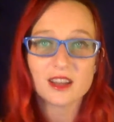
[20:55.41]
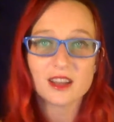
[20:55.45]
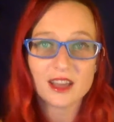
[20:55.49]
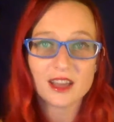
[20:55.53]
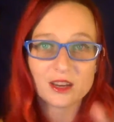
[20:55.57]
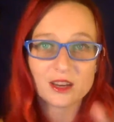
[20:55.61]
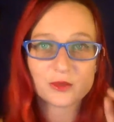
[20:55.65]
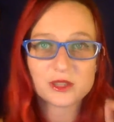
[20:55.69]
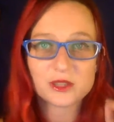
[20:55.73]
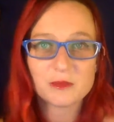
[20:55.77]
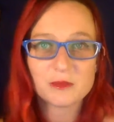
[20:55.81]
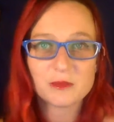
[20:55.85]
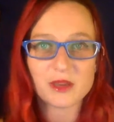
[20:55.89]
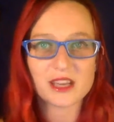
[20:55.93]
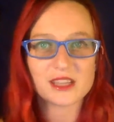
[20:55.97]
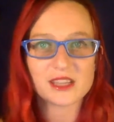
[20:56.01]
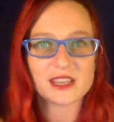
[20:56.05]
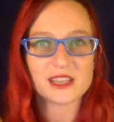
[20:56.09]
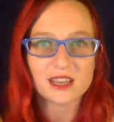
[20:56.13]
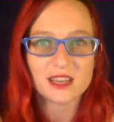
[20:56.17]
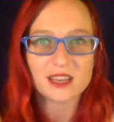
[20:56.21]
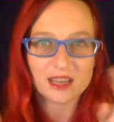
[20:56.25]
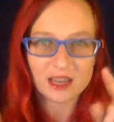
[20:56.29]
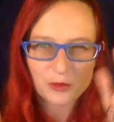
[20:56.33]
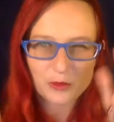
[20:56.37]
And it was
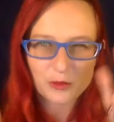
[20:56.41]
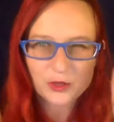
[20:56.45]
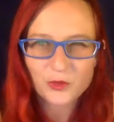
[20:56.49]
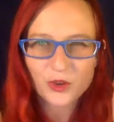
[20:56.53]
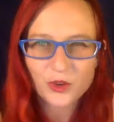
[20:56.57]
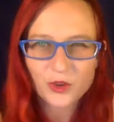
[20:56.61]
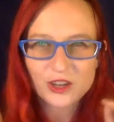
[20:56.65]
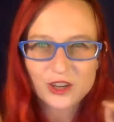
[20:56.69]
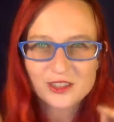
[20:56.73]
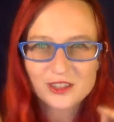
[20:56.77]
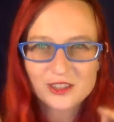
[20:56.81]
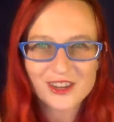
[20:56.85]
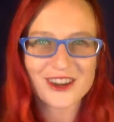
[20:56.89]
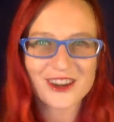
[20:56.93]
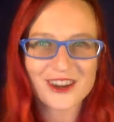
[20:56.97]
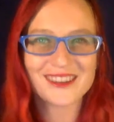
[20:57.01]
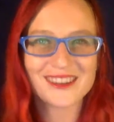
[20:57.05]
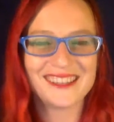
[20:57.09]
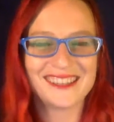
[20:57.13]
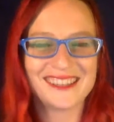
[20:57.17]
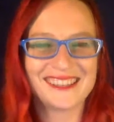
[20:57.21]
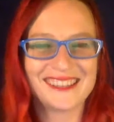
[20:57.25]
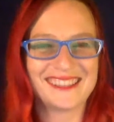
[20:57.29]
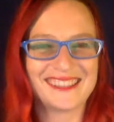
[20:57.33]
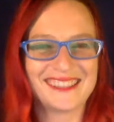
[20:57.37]
amazing and it was a rock
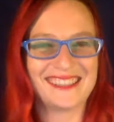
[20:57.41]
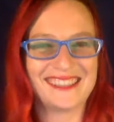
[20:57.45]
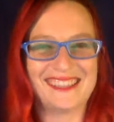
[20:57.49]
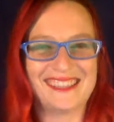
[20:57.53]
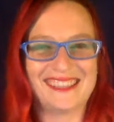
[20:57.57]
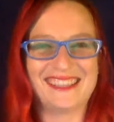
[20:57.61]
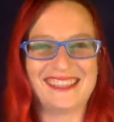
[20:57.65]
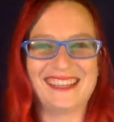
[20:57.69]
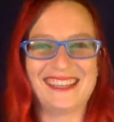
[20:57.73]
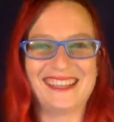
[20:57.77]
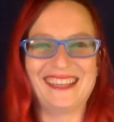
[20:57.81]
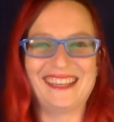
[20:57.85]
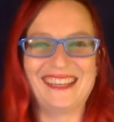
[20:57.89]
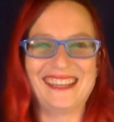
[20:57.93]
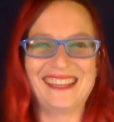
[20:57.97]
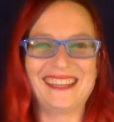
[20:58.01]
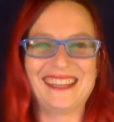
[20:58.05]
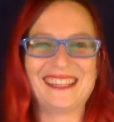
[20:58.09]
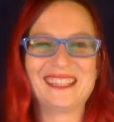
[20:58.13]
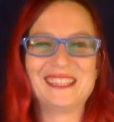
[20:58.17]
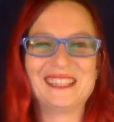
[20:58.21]
star.